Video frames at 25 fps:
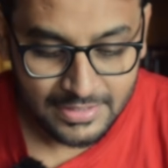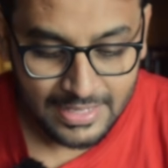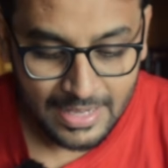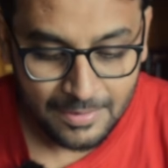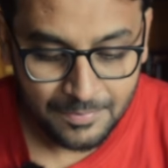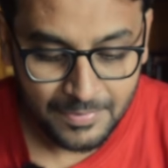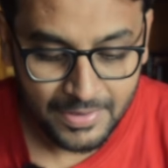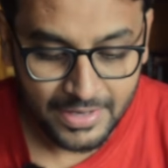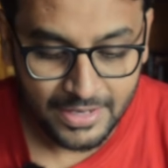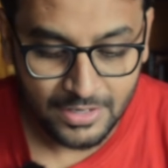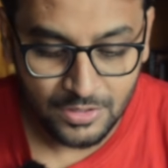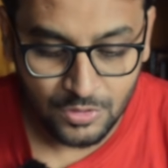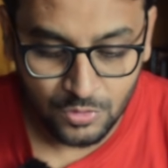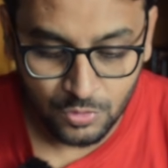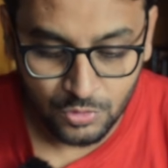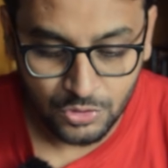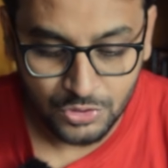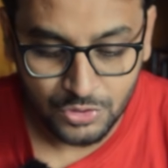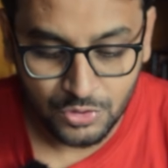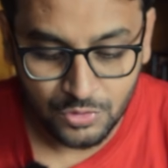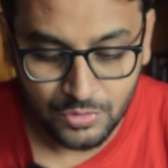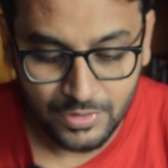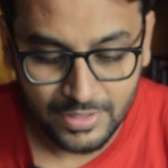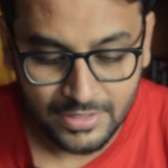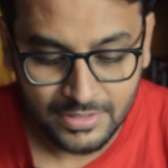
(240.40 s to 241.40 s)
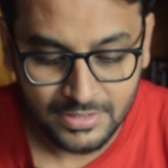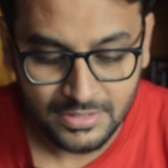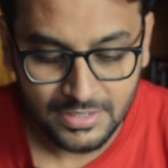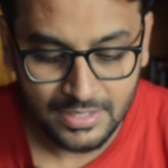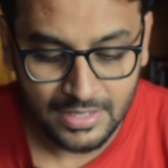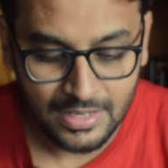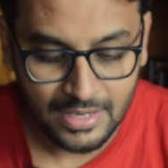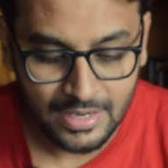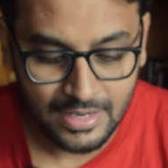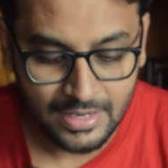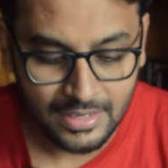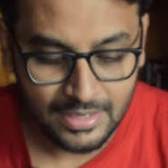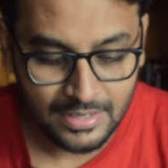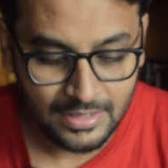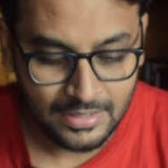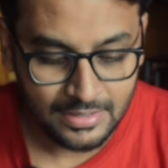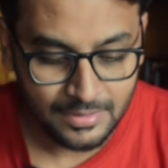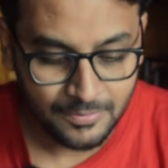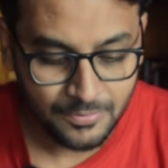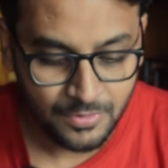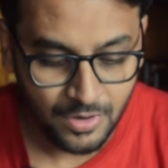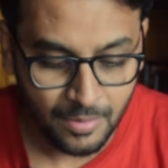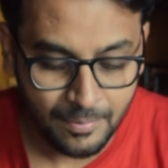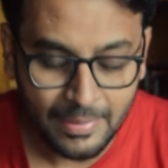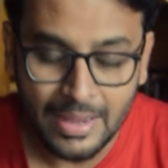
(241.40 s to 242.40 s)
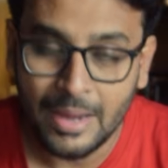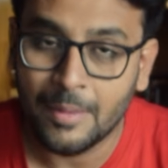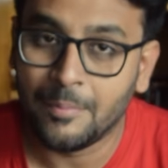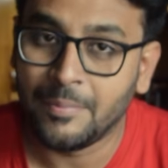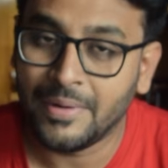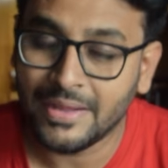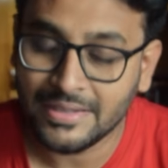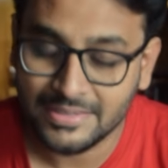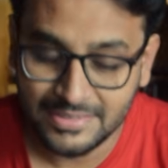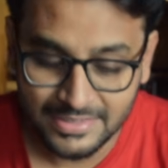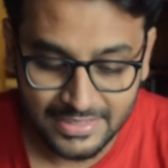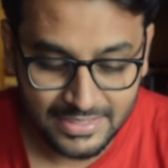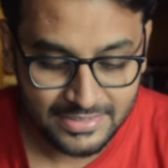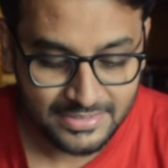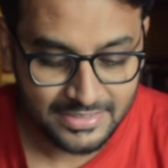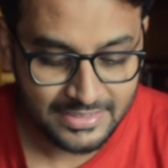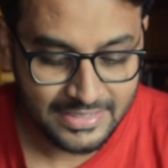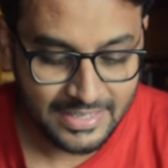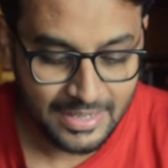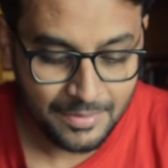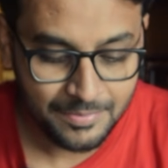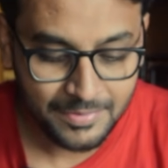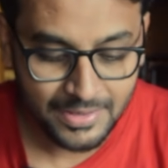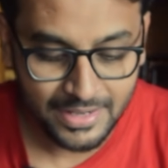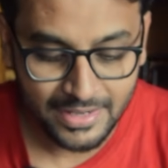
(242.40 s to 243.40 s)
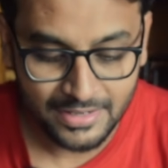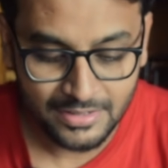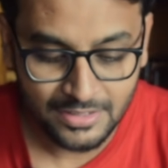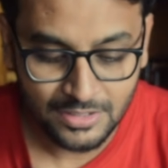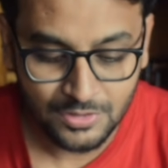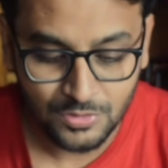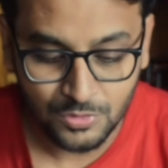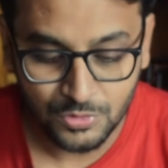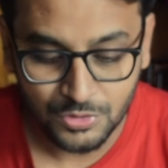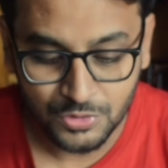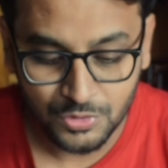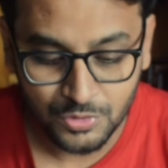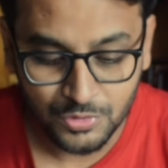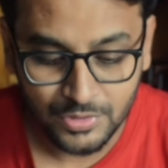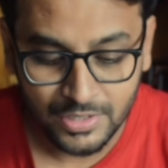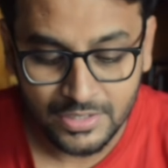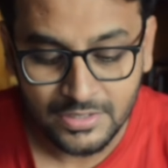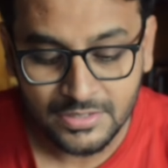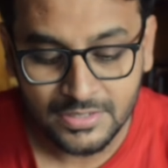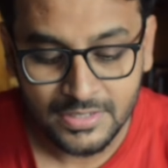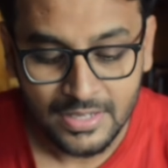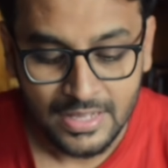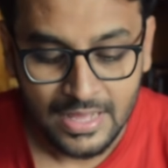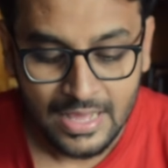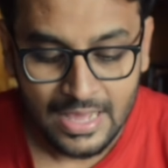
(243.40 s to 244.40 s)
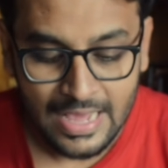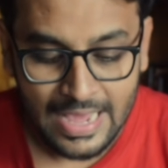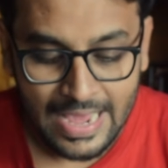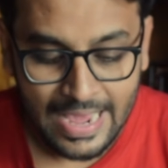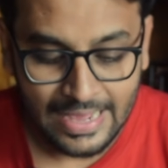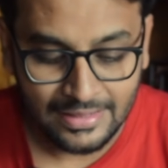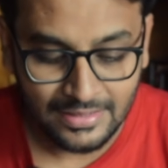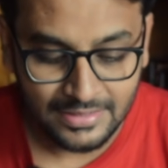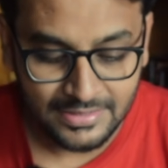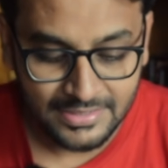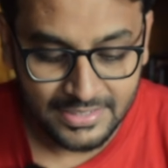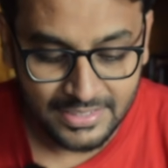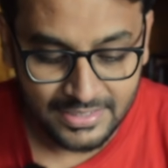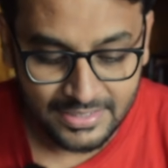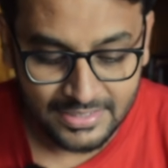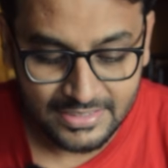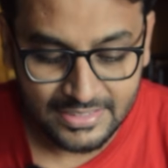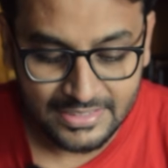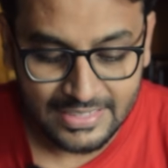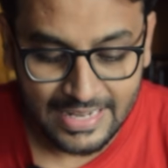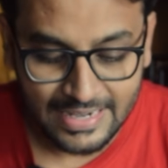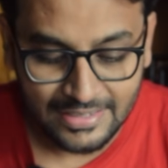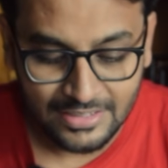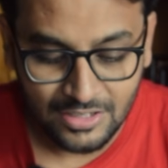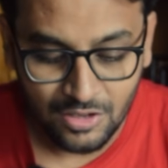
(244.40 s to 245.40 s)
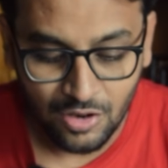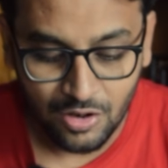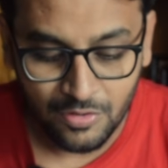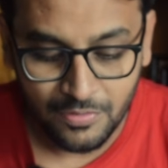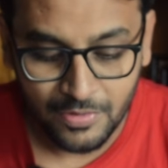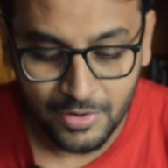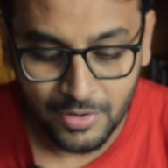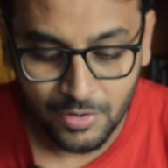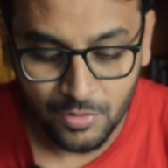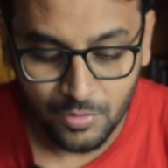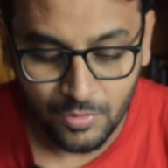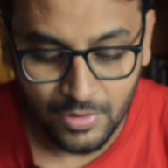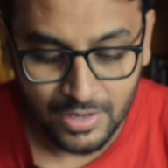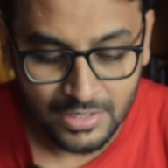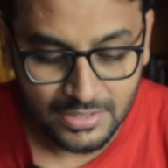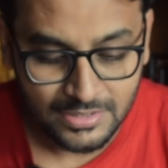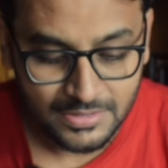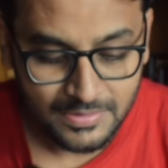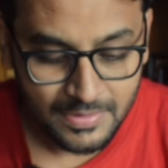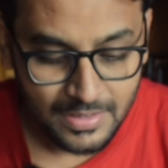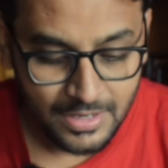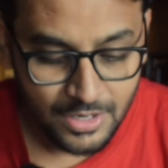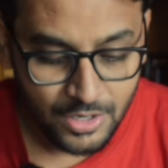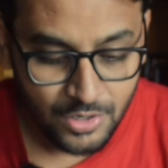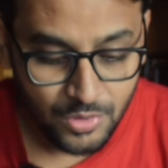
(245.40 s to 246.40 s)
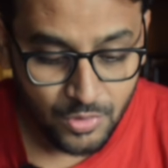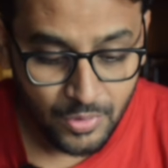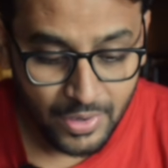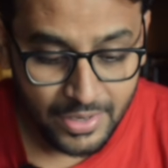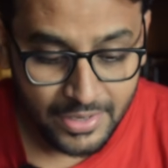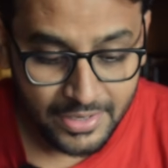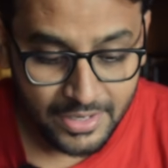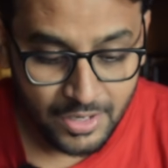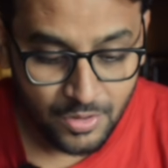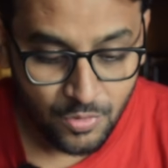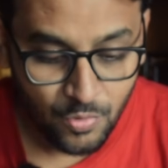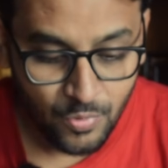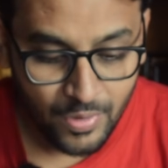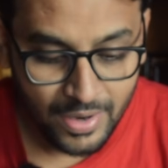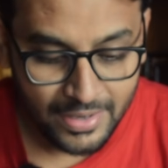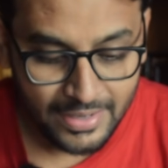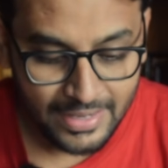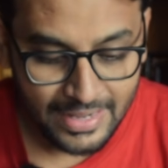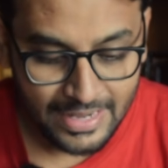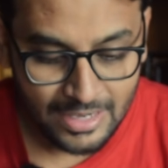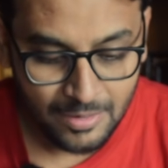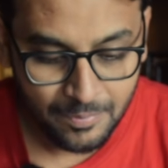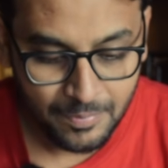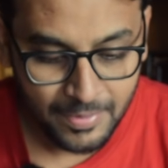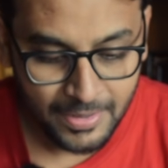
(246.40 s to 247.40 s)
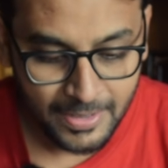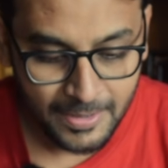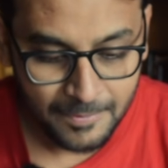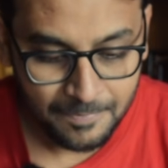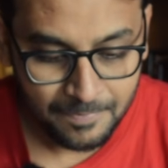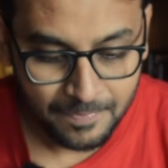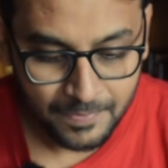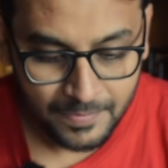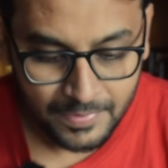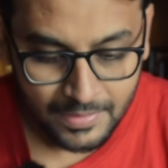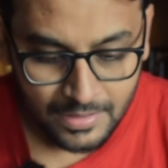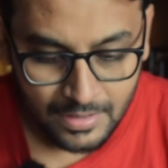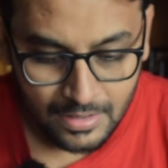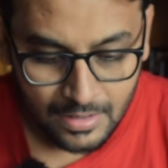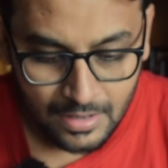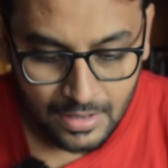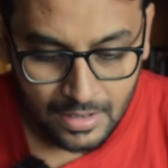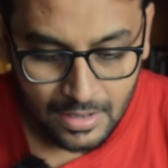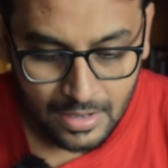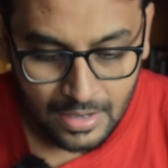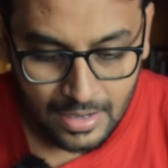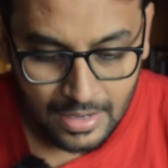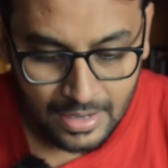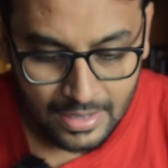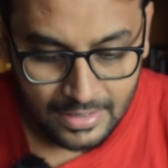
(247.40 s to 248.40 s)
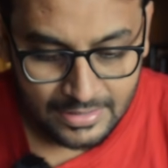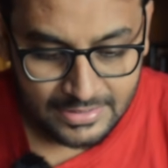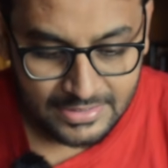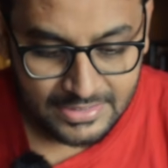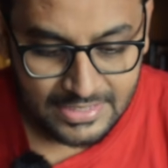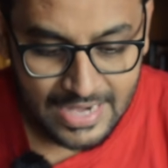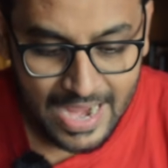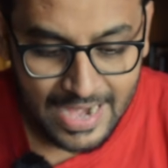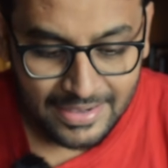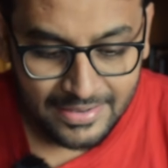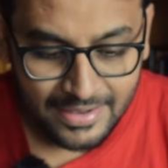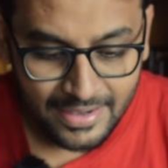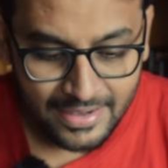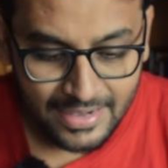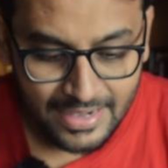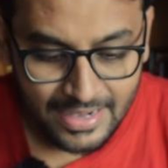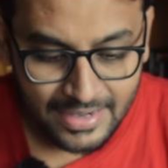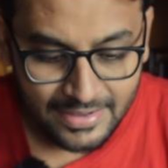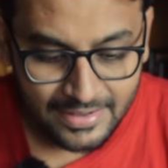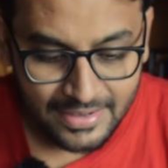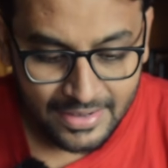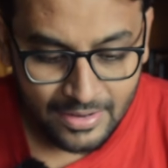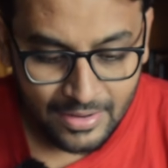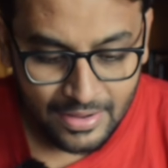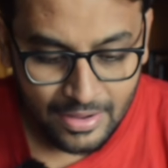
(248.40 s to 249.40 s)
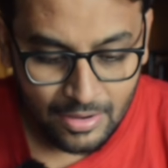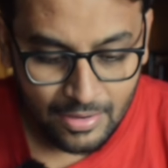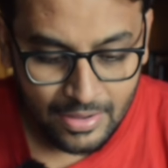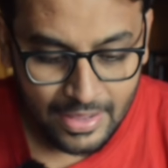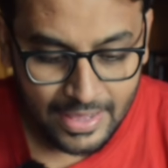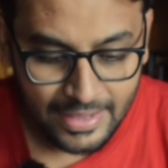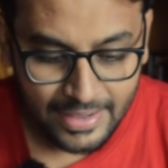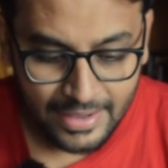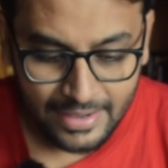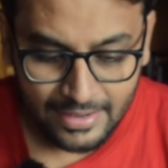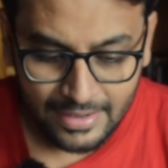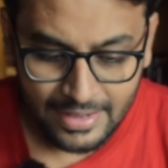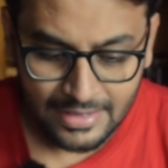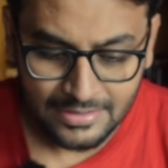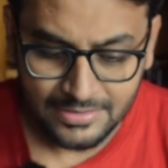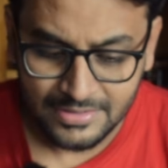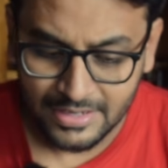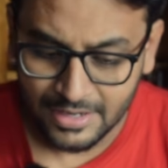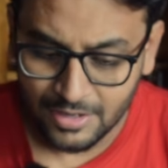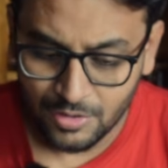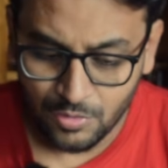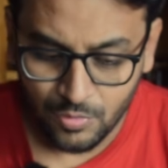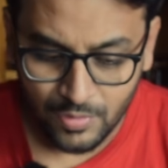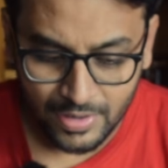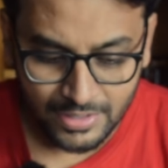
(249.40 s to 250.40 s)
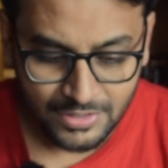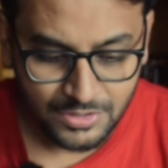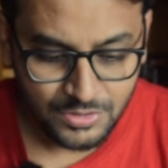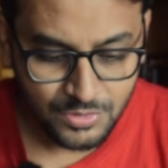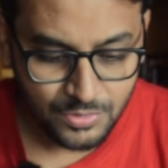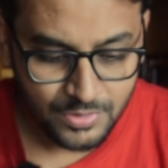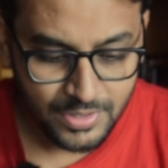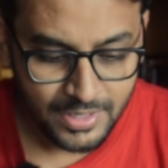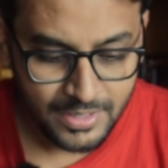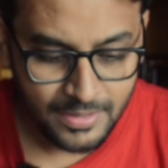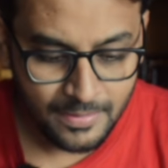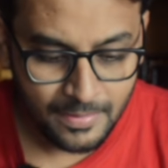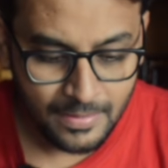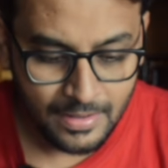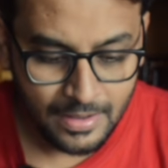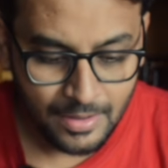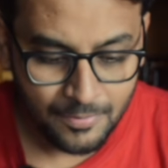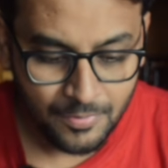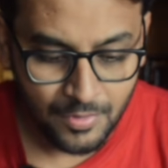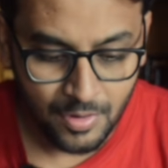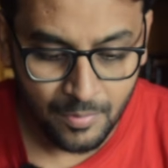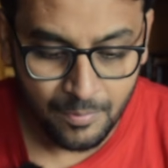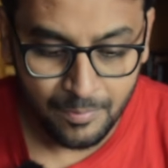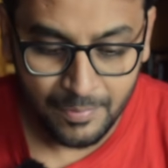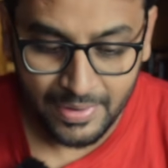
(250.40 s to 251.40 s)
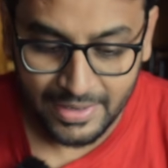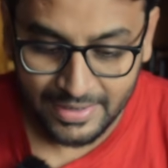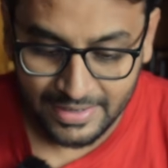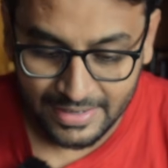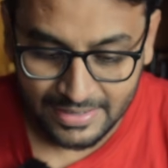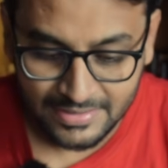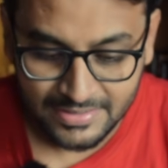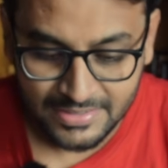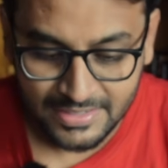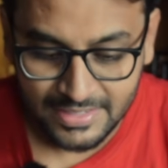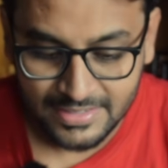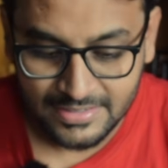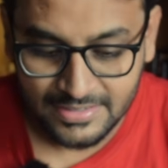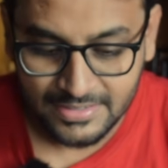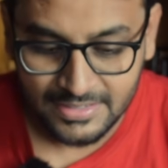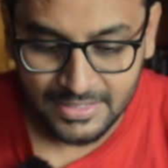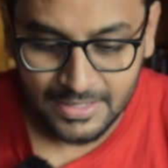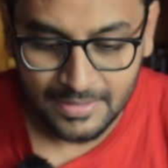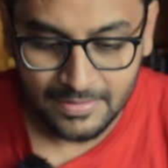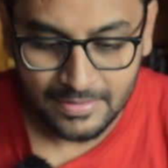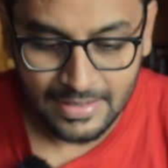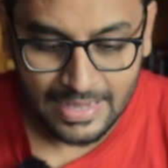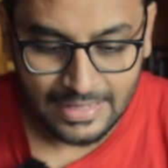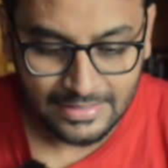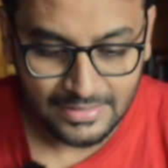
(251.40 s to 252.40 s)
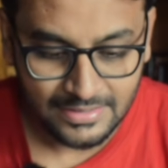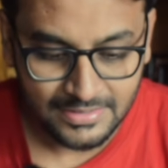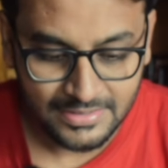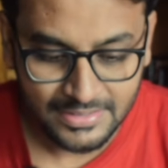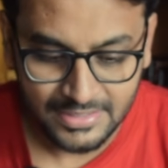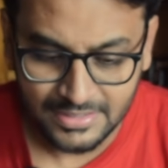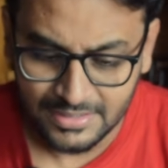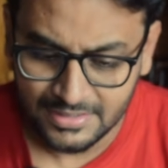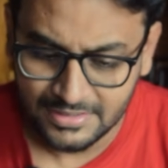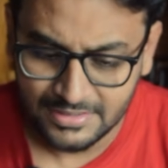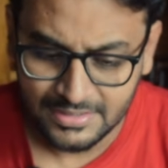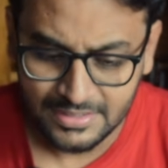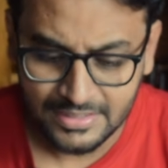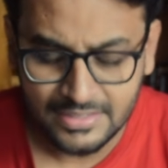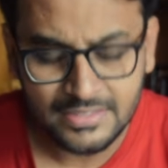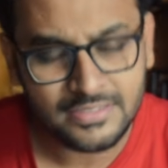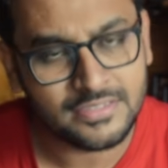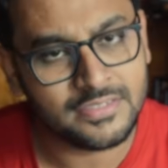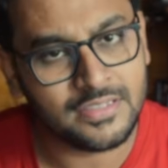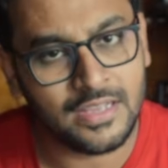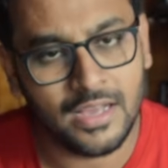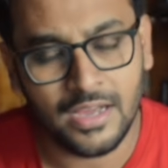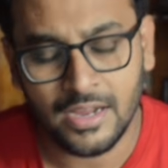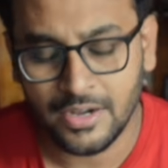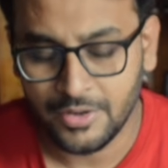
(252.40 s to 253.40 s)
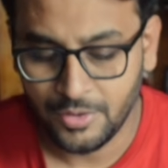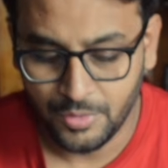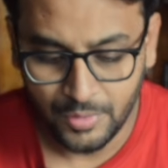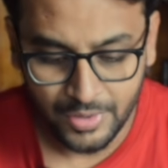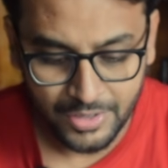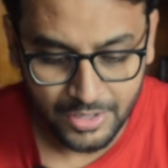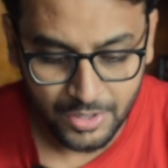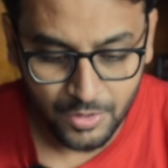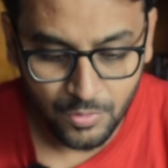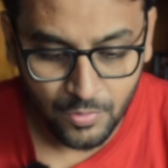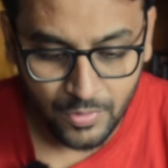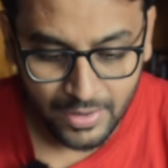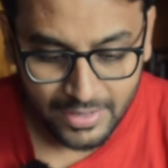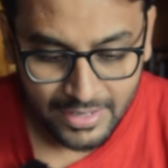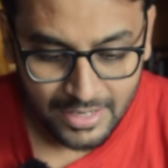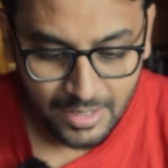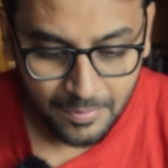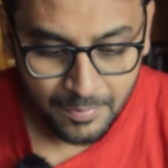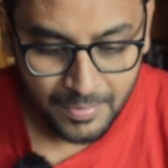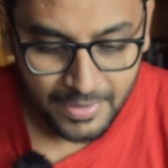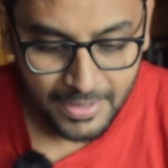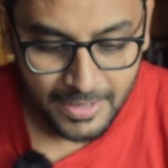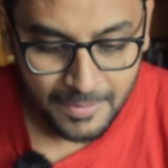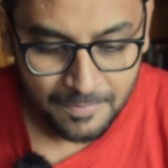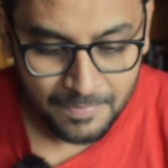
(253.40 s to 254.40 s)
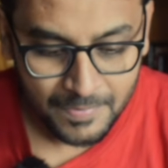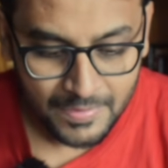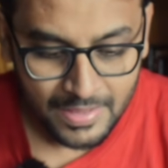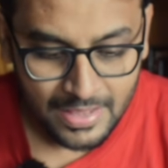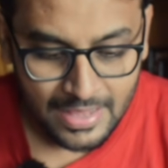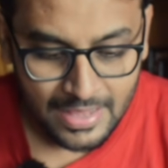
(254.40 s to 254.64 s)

They have taken two students from MTech CSE. They have taken the two students, and the CTC that they offered was 21 LPA. Schneider Electric again has taken one student from BTech CSE, and the CTC is 21 LPA.